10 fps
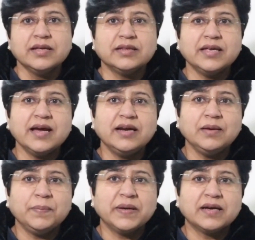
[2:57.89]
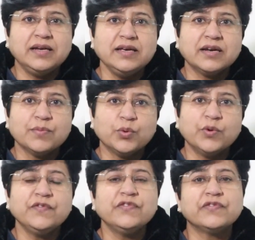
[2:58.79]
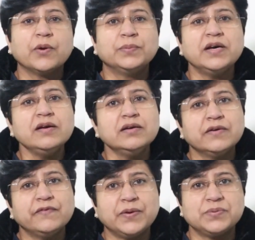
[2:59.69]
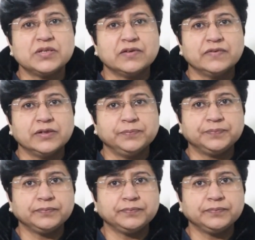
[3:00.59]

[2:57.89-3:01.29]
they are typically removed from the web server.